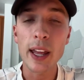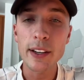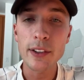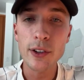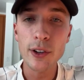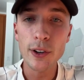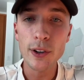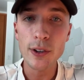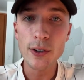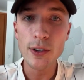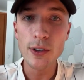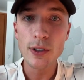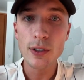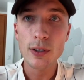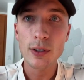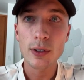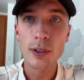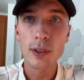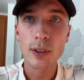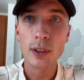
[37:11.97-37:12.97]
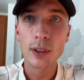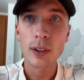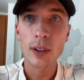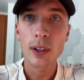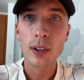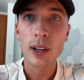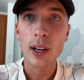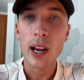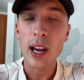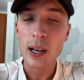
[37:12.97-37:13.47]
lenders
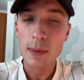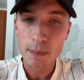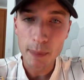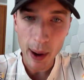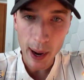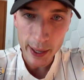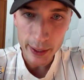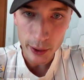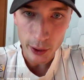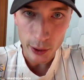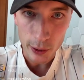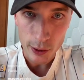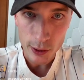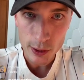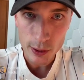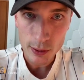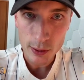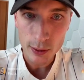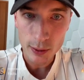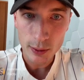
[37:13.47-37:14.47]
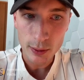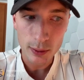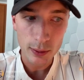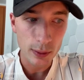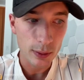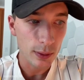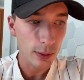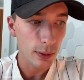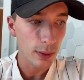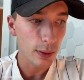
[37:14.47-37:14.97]
and buyers
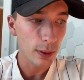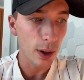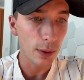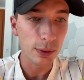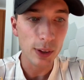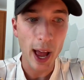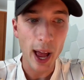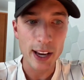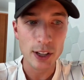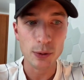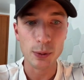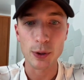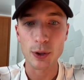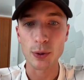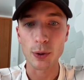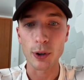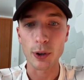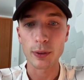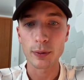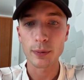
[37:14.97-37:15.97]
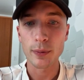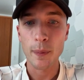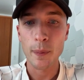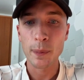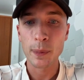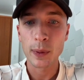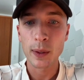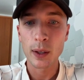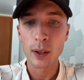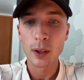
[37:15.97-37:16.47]
of last resort,
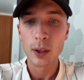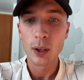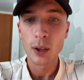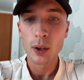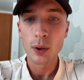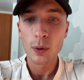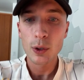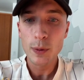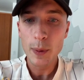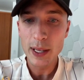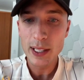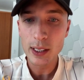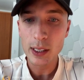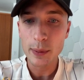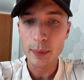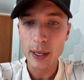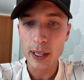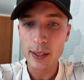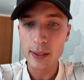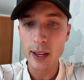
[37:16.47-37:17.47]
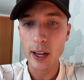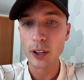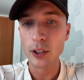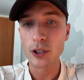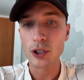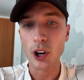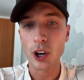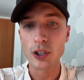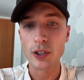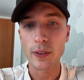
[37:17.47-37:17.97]
which basically means
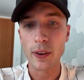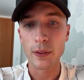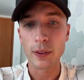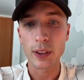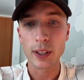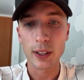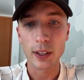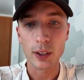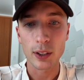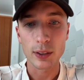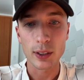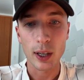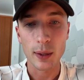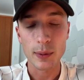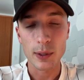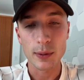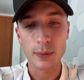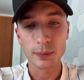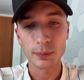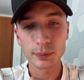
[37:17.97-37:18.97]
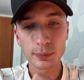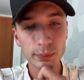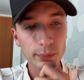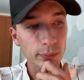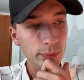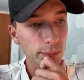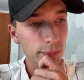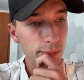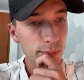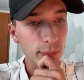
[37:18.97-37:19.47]
they are in charge of everything at all times.
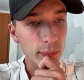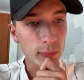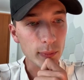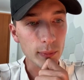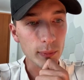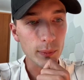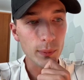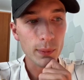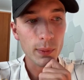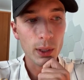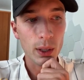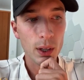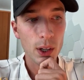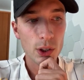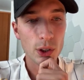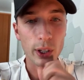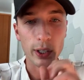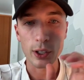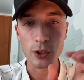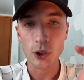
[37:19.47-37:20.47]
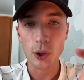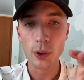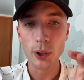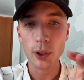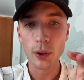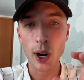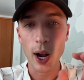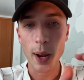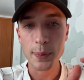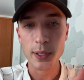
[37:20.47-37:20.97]
So they
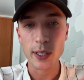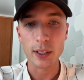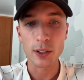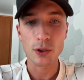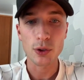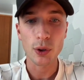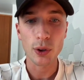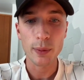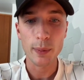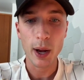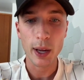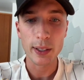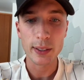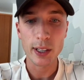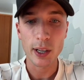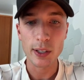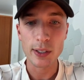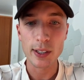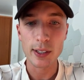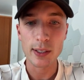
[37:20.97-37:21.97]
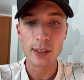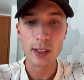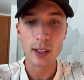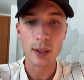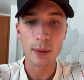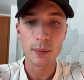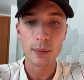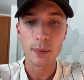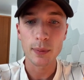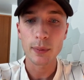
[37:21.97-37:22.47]
control the crops, they control the monetary
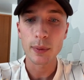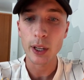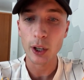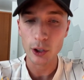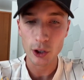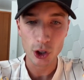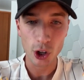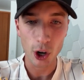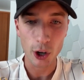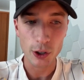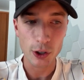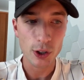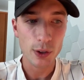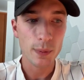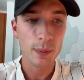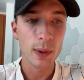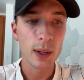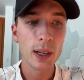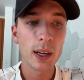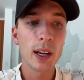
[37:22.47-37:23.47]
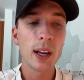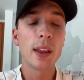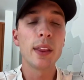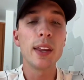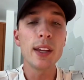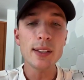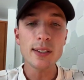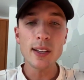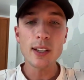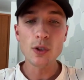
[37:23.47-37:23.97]
system, they're in charge.
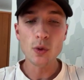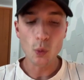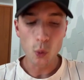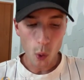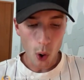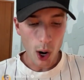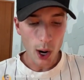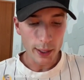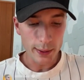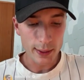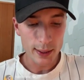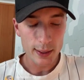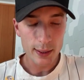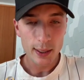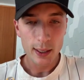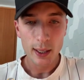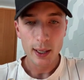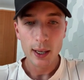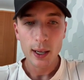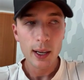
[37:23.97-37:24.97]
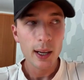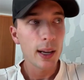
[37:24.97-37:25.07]
This is what